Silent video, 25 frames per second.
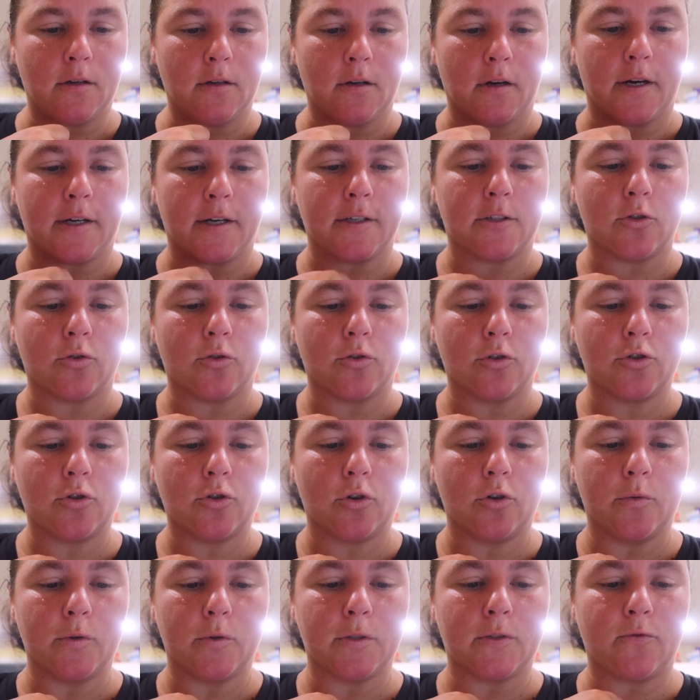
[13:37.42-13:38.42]
All right, so the
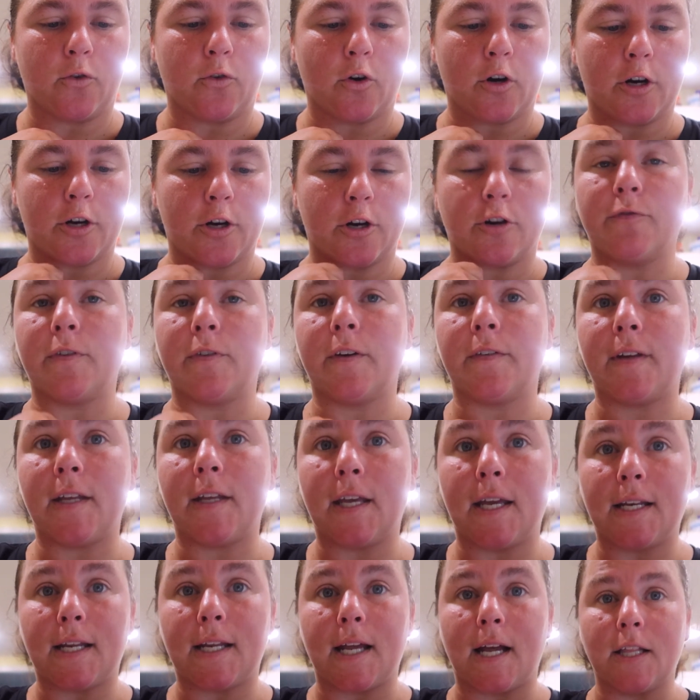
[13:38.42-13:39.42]
total was
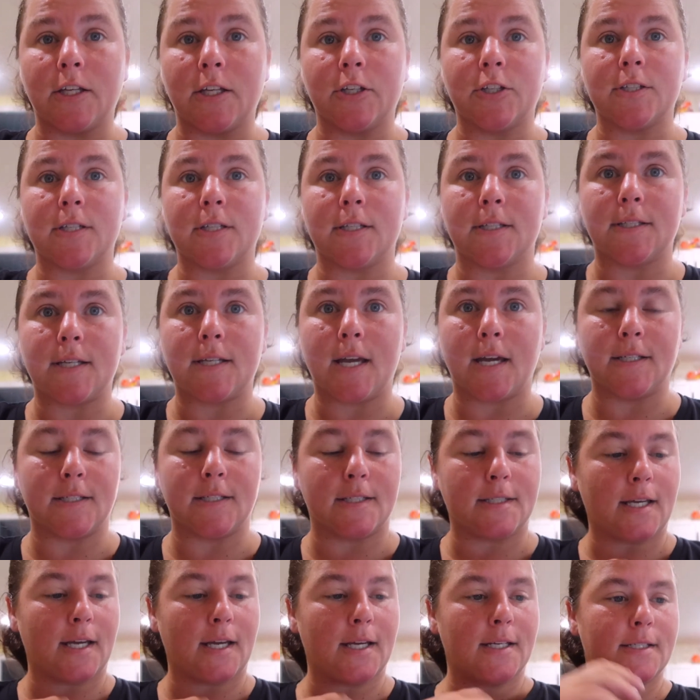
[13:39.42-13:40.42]

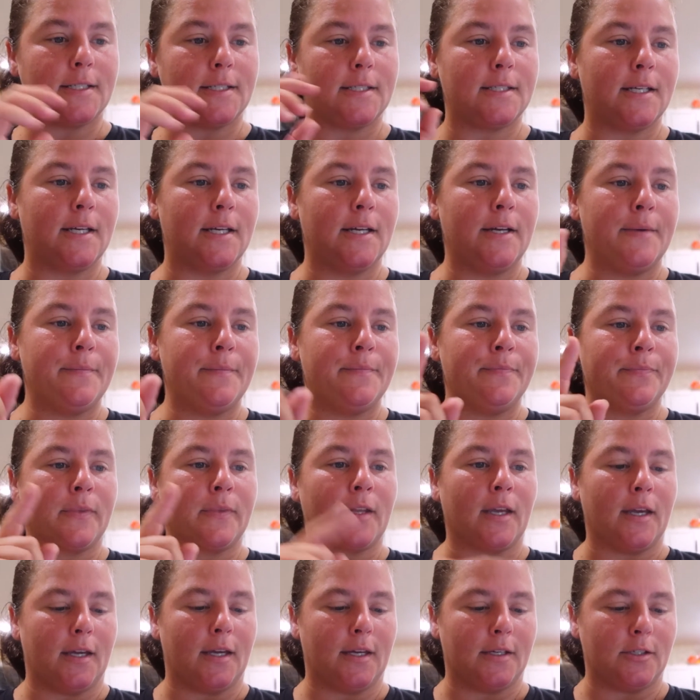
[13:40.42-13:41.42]
$458.10.
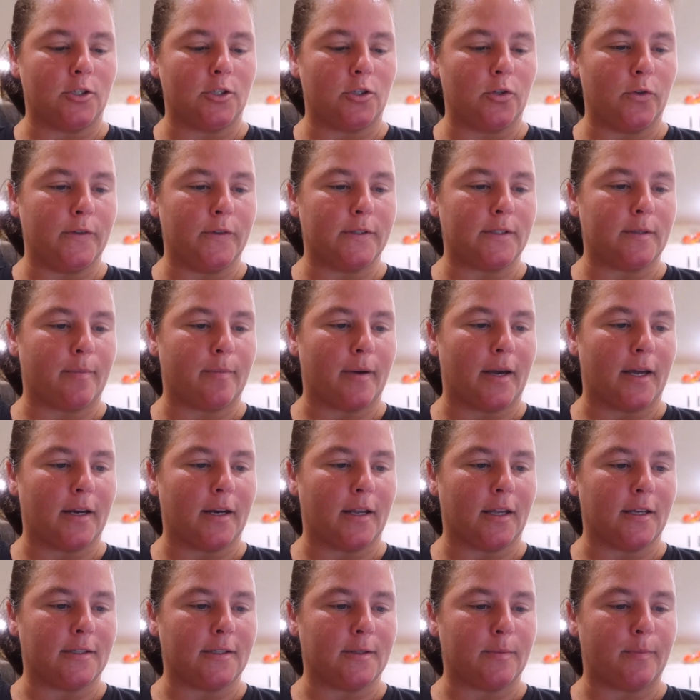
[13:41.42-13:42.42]
And as soon as Abata
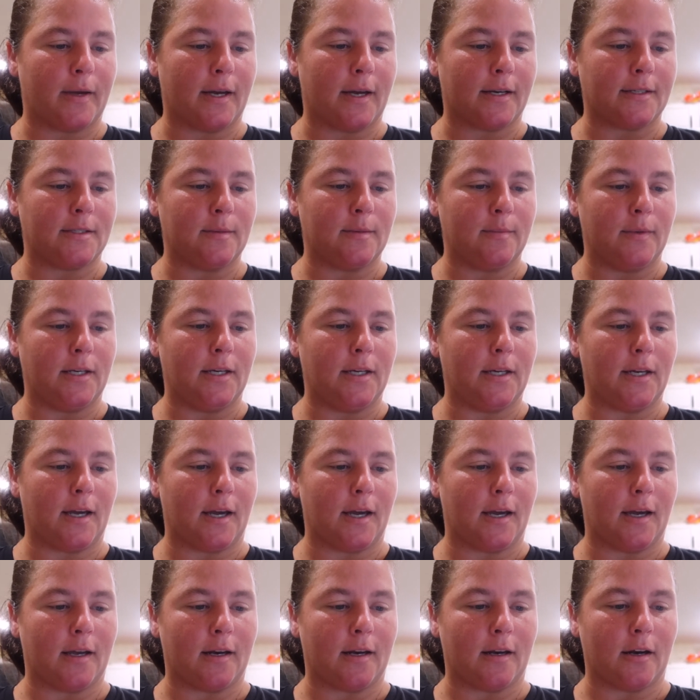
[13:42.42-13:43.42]
gets back to me
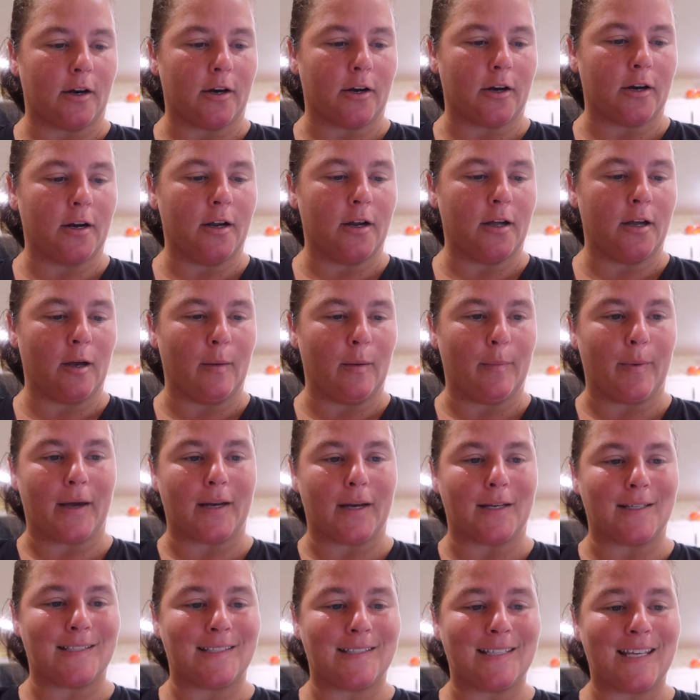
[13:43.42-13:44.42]
on our
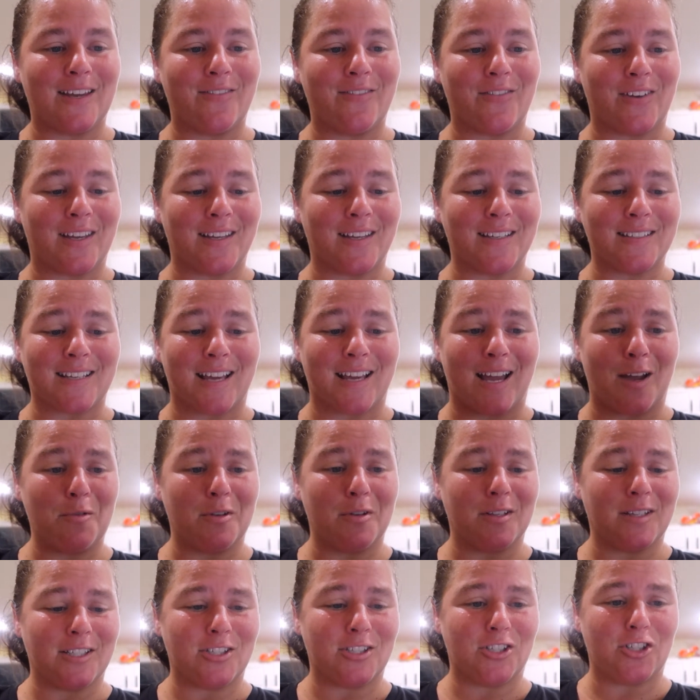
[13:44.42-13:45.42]
Abata savings, I
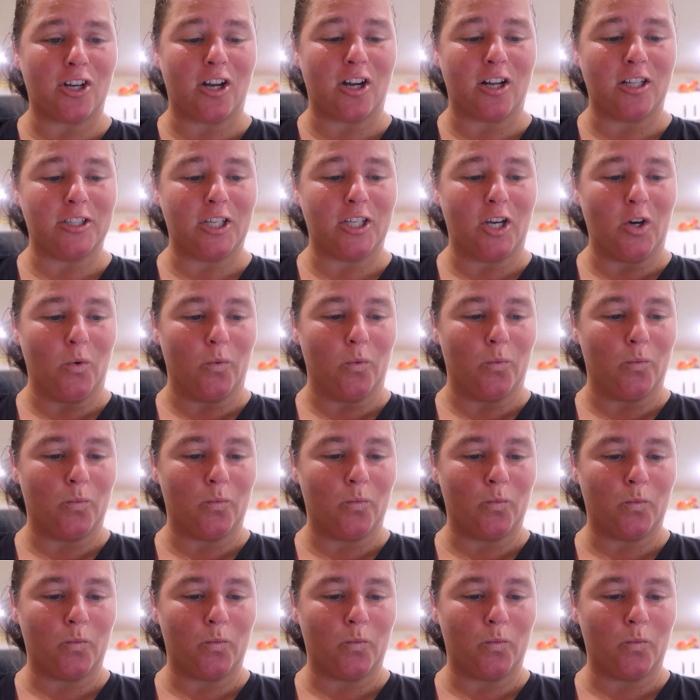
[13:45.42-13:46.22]
will let you all know.